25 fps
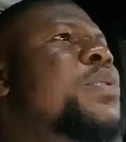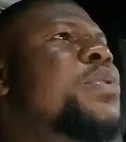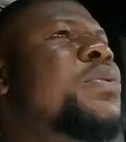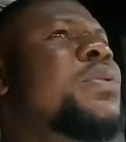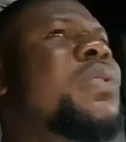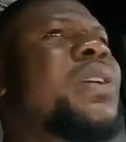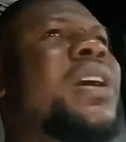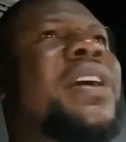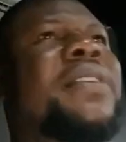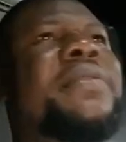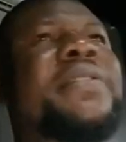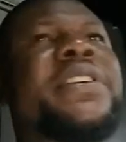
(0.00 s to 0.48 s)
used
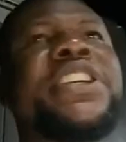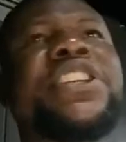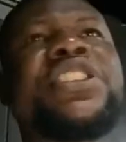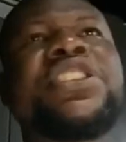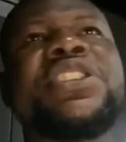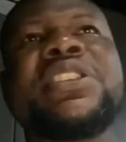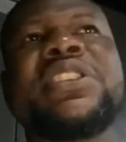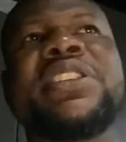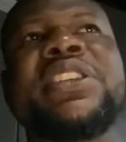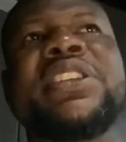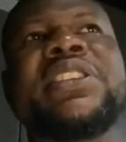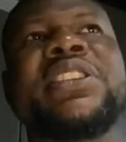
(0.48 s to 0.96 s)
to have
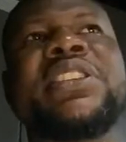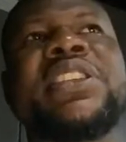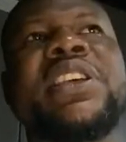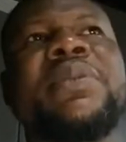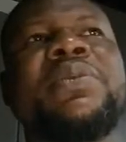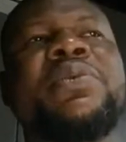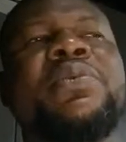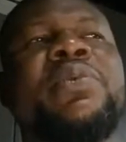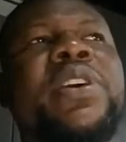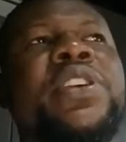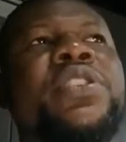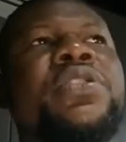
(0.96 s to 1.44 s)
hinge system
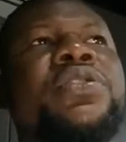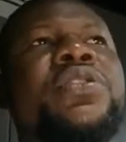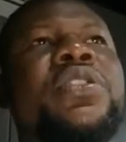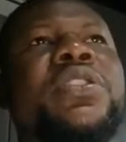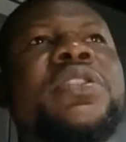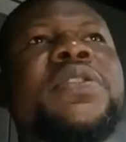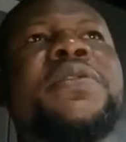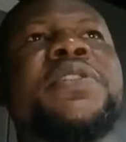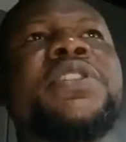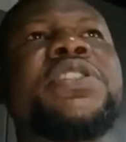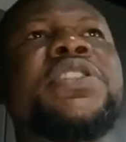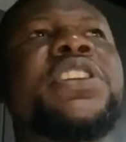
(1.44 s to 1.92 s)
where you
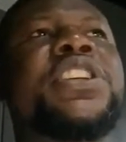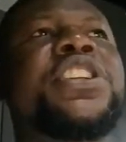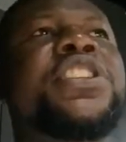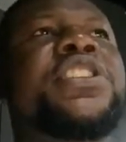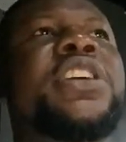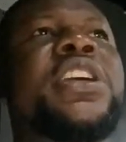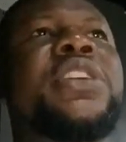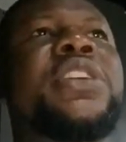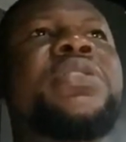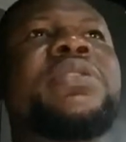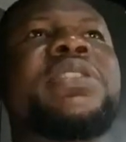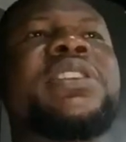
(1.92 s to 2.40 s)
just finish the
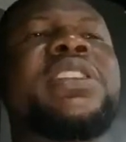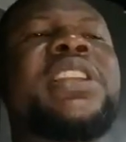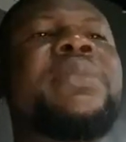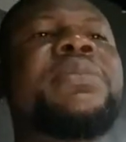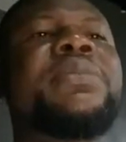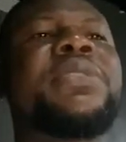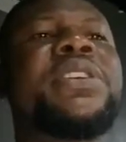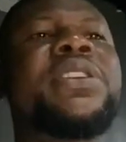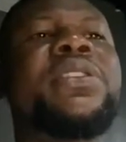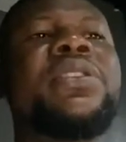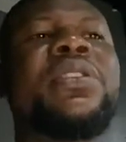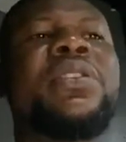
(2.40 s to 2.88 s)
kitchen and you
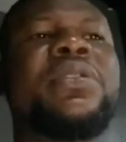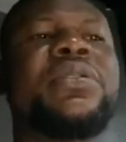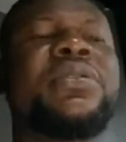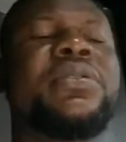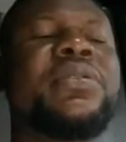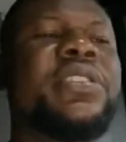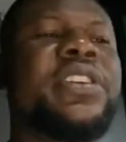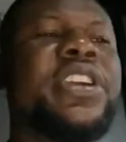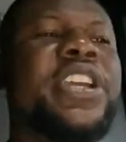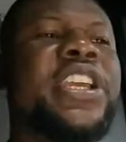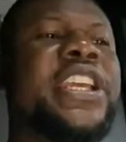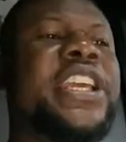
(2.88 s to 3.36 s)
slam the door.
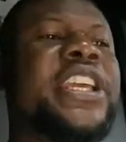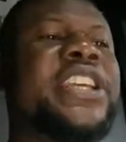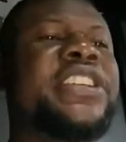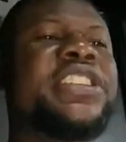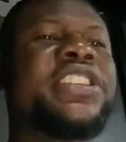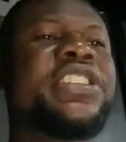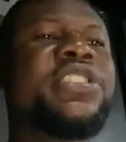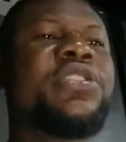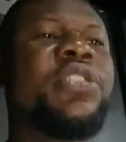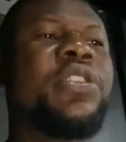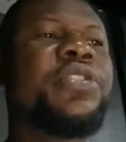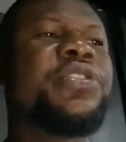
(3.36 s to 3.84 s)
It hits
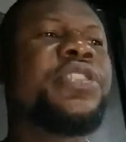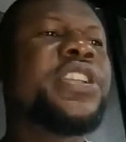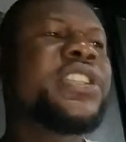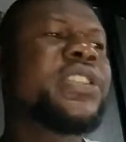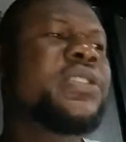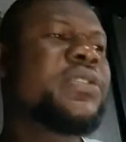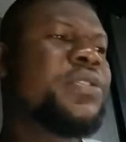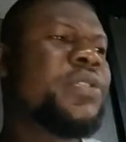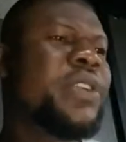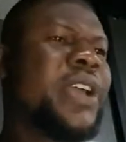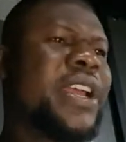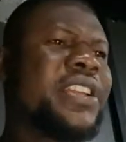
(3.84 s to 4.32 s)
the door. You
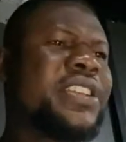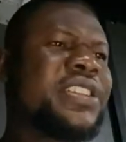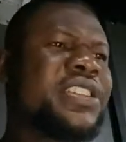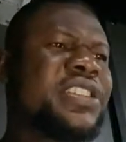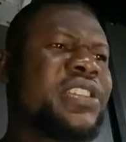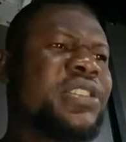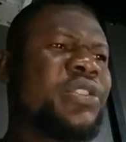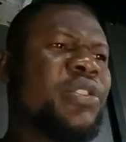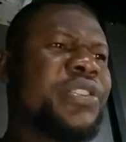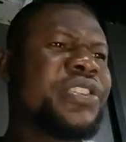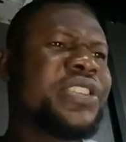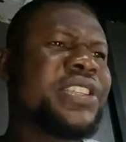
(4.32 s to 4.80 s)
hear this
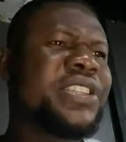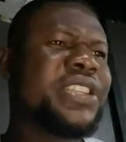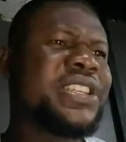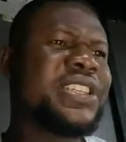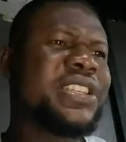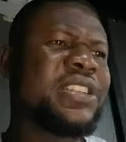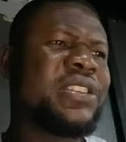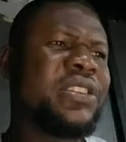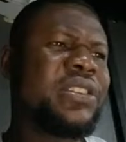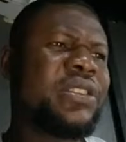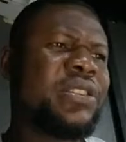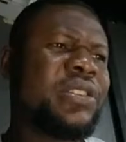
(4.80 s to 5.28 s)
noise,
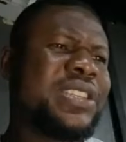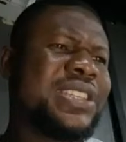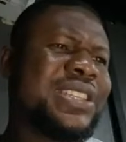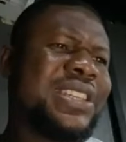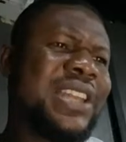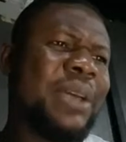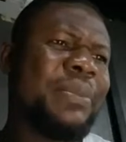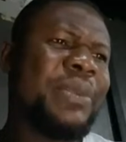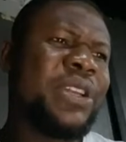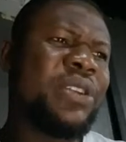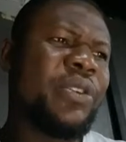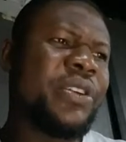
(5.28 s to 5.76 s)
this
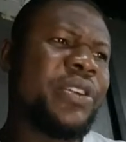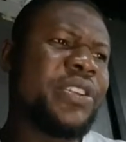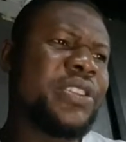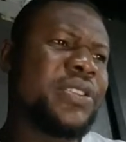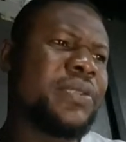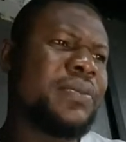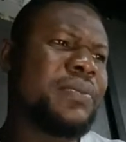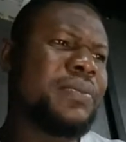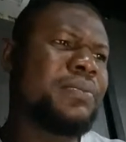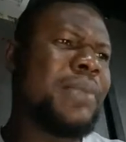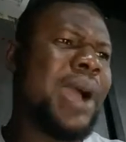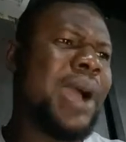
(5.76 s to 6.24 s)
slamming noise.
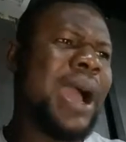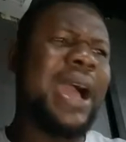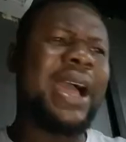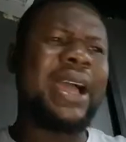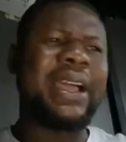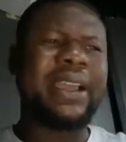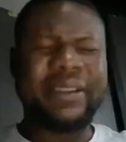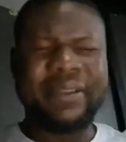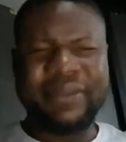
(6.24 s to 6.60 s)
Bah!